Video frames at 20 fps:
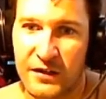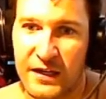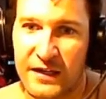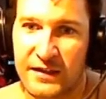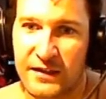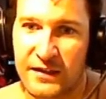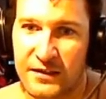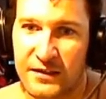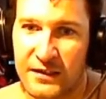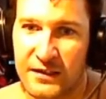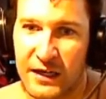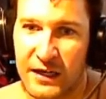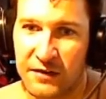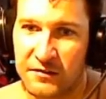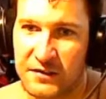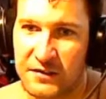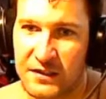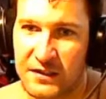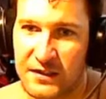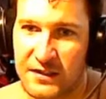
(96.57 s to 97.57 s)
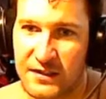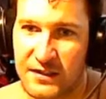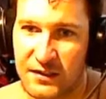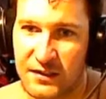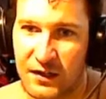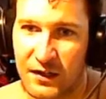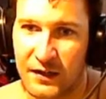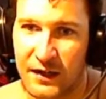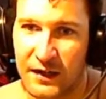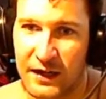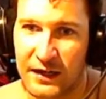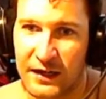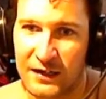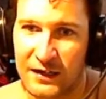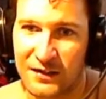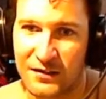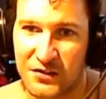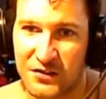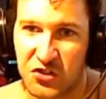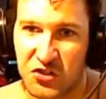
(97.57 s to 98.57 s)
It does a guaranteed stun, and it
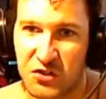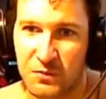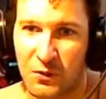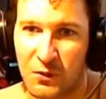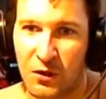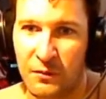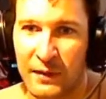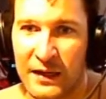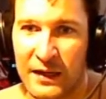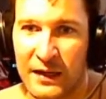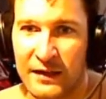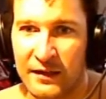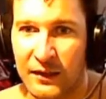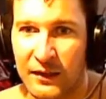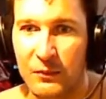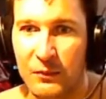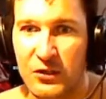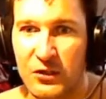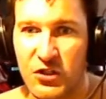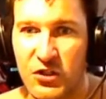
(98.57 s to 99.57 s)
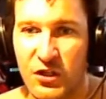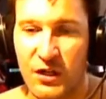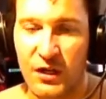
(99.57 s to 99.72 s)
does a small amount of damage.